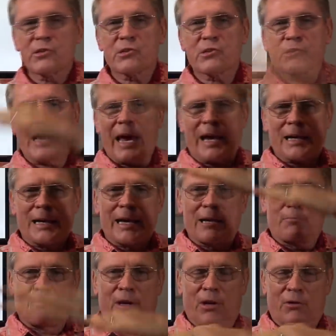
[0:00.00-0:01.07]
stacked
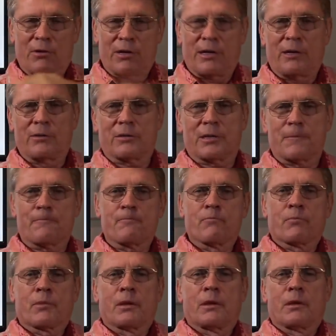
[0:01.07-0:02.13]
like baloney. Okay.
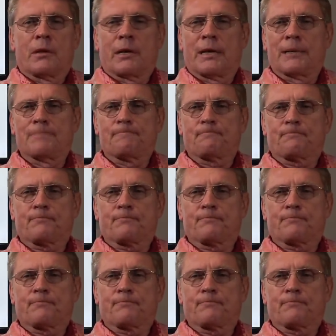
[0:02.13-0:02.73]
Uh,